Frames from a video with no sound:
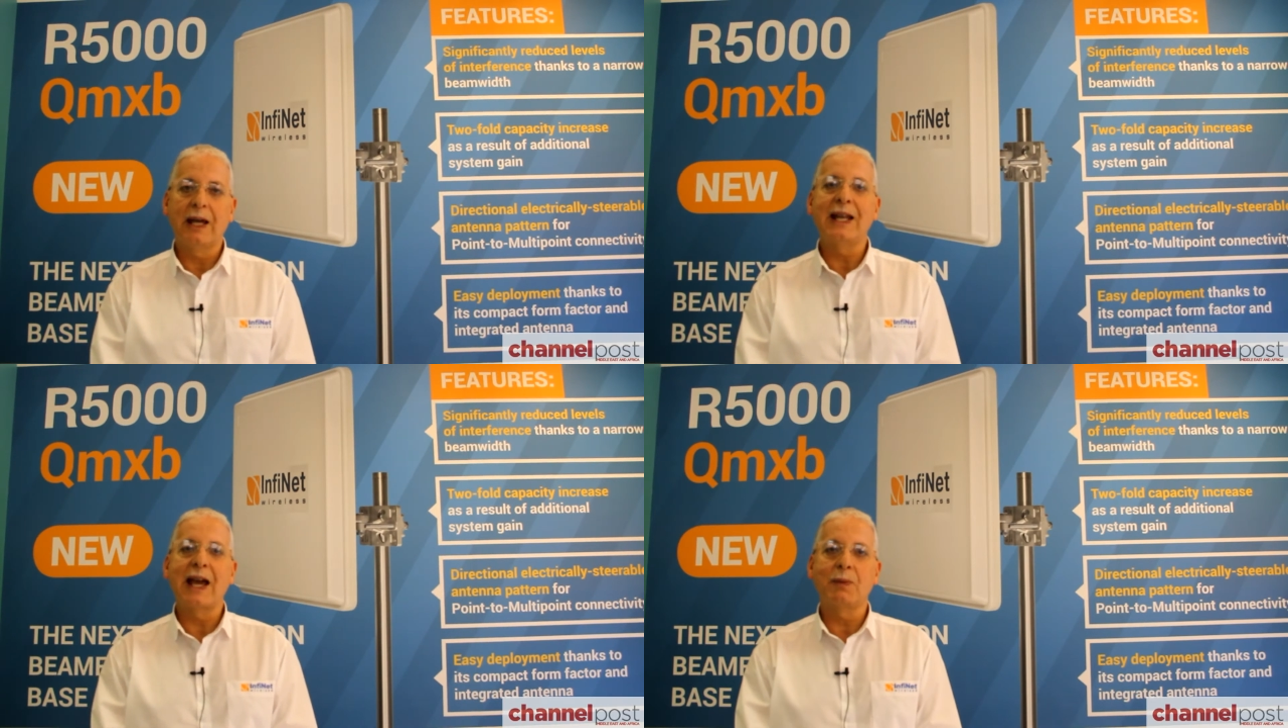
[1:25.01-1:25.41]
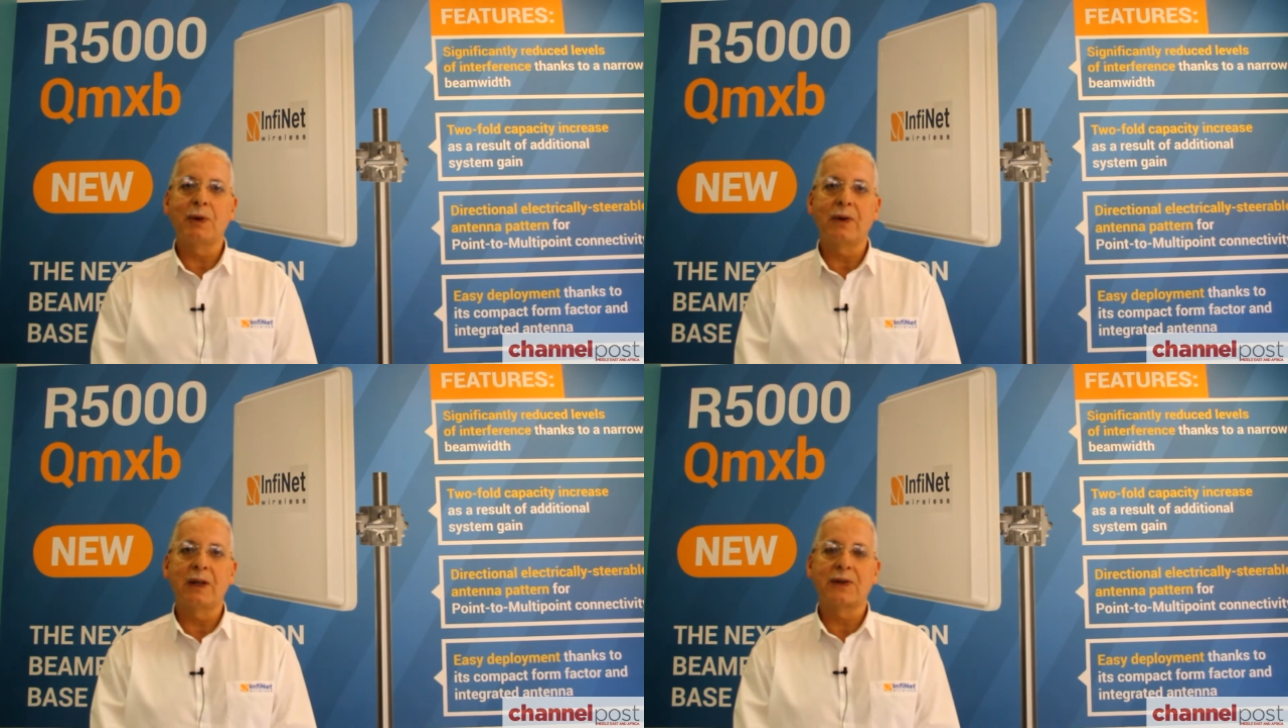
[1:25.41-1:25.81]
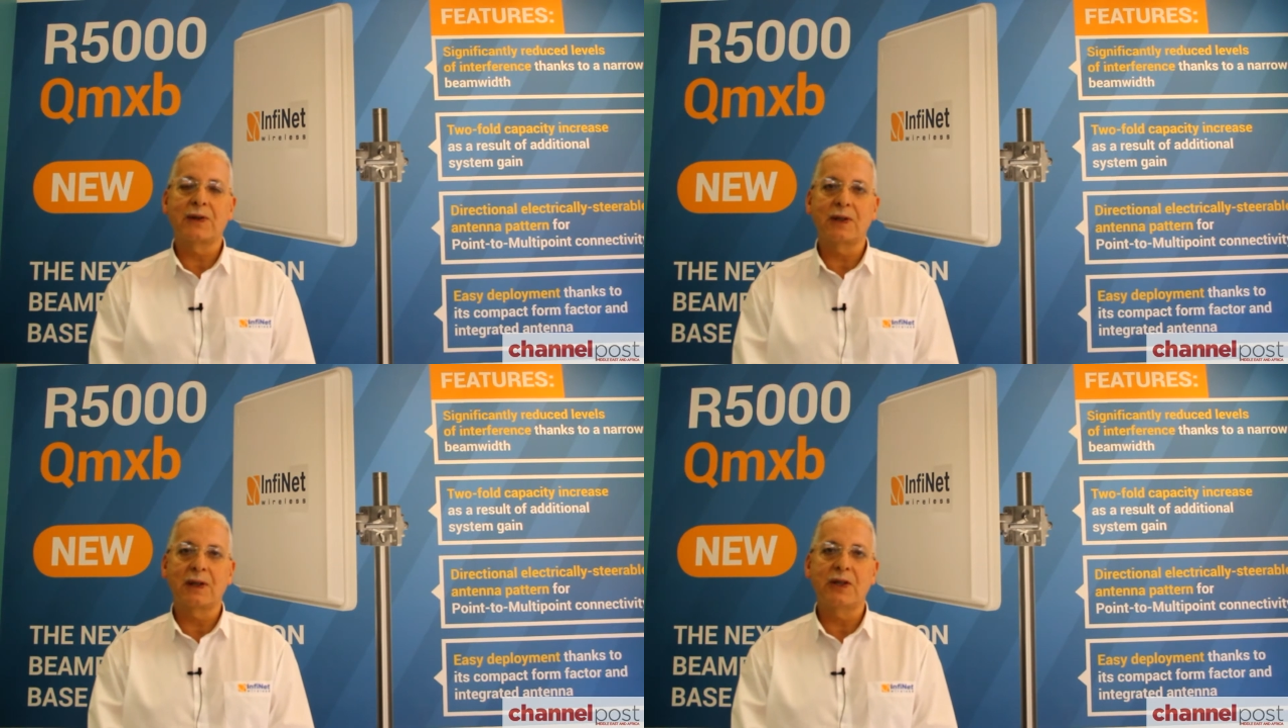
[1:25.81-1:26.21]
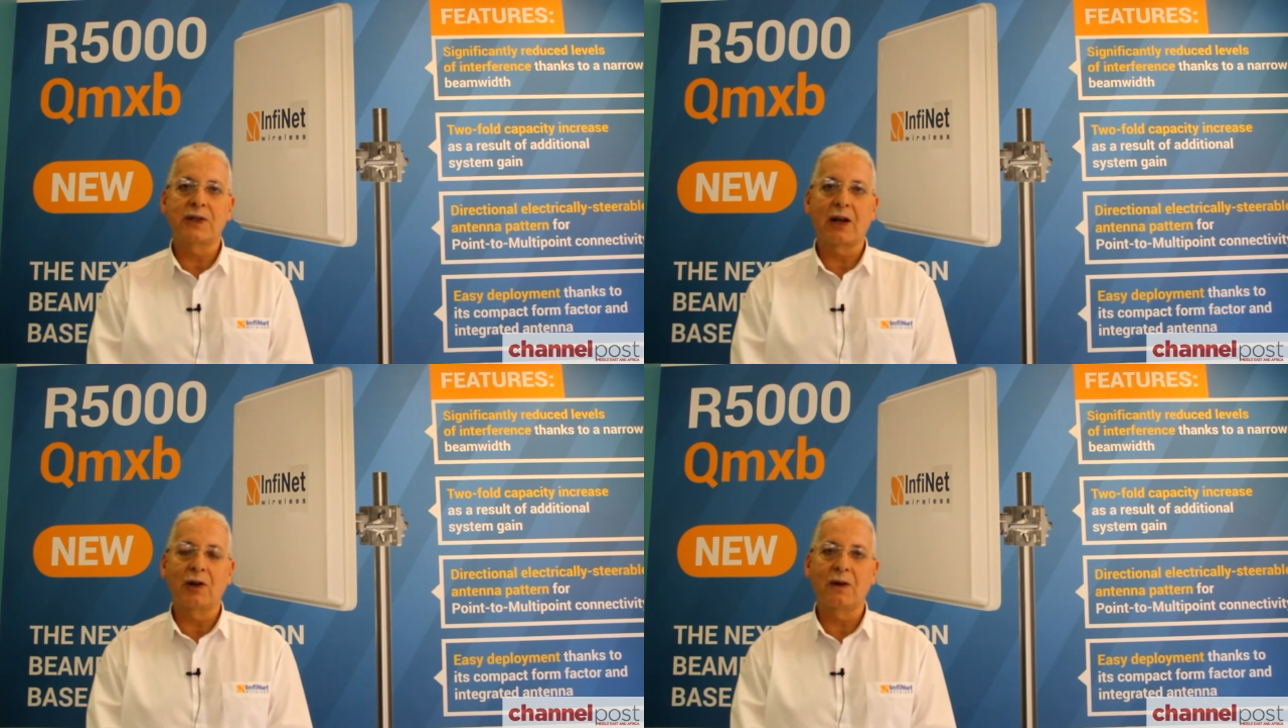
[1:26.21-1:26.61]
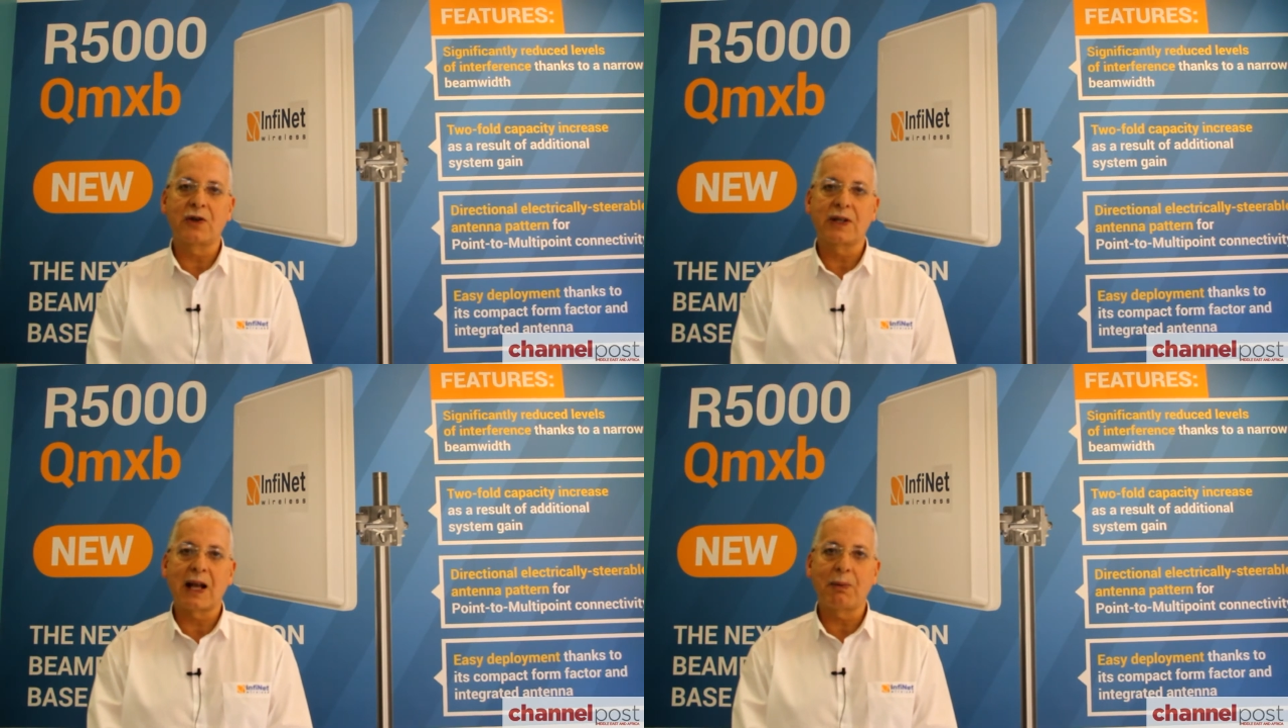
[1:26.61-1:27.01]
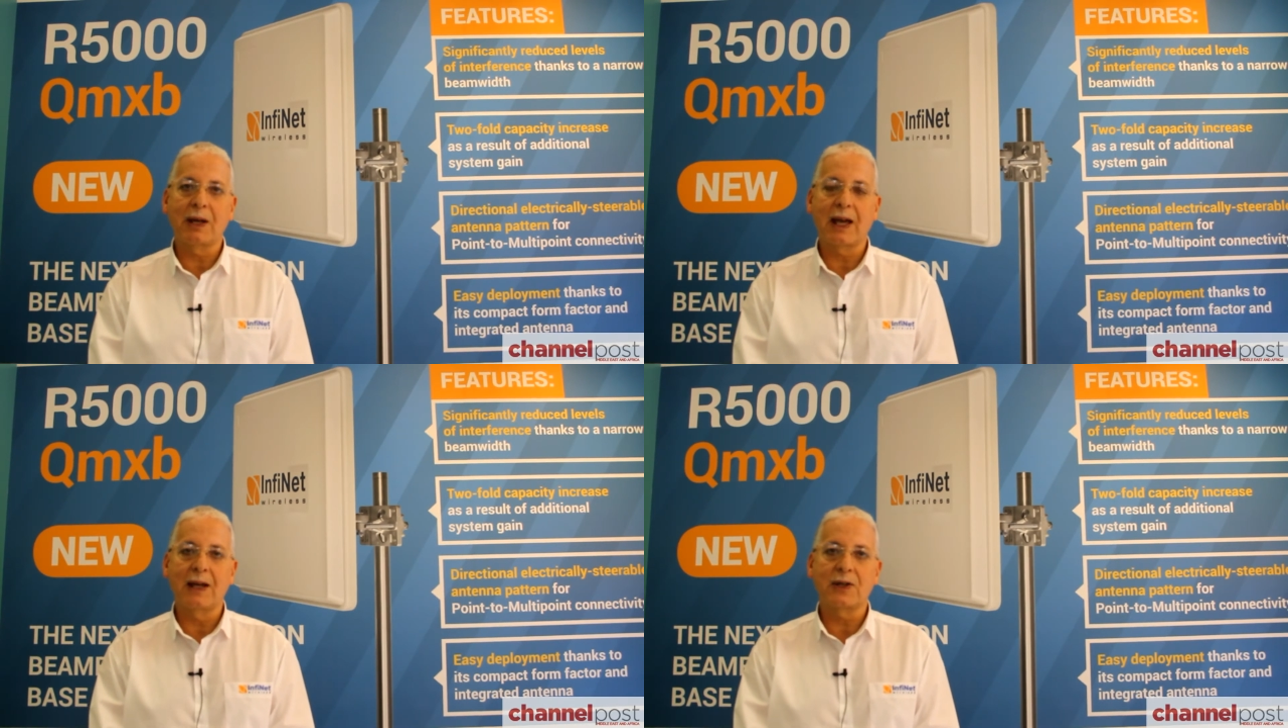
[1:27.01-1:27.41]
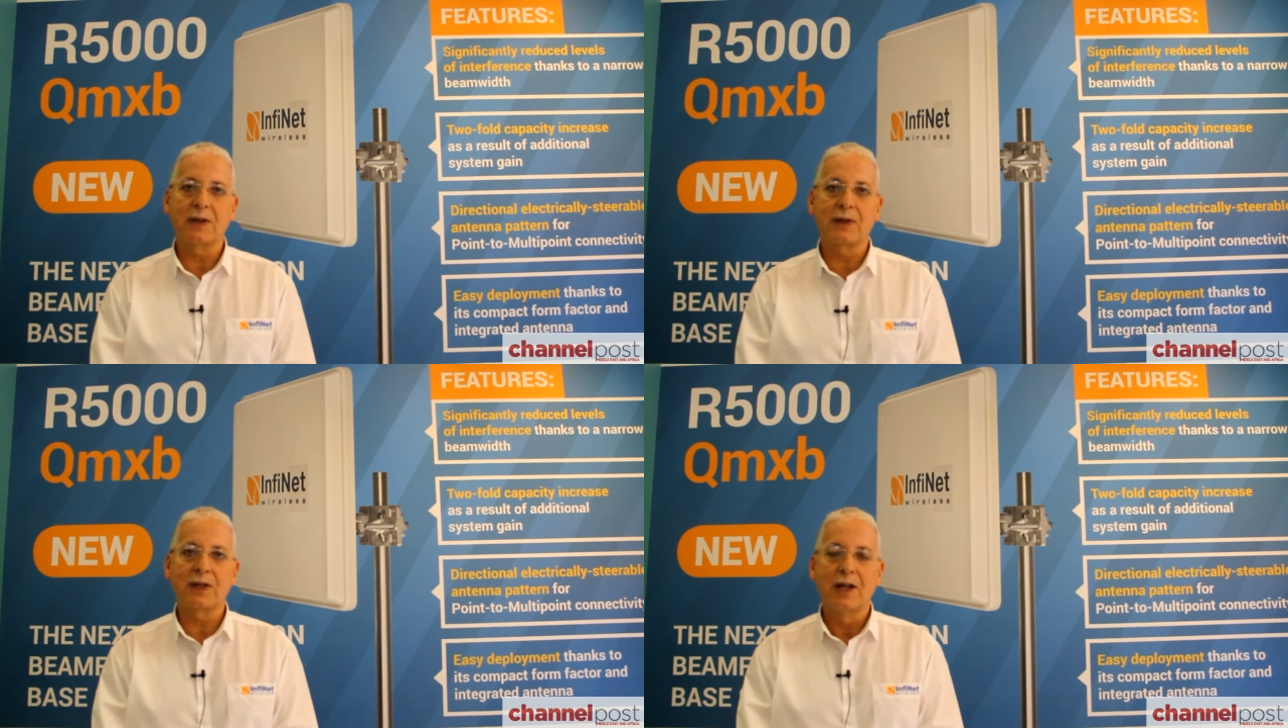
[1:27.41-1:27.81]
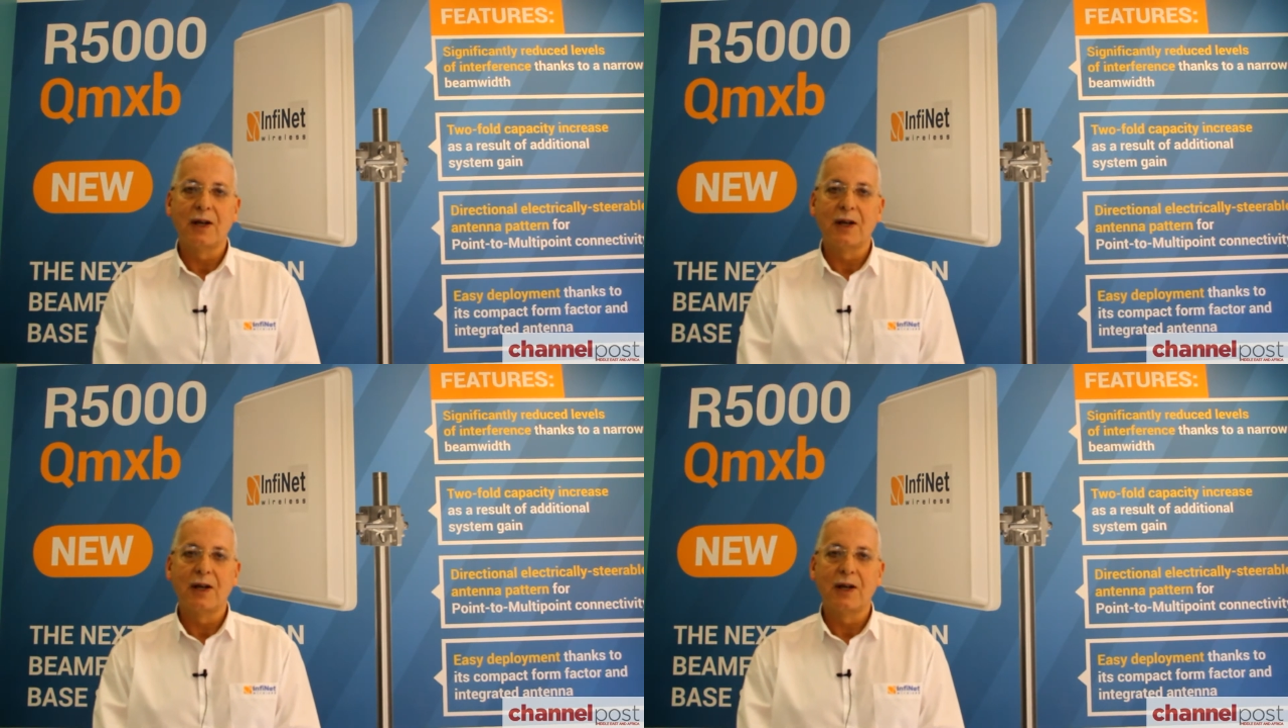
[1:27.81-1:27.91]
enable these technologies and applications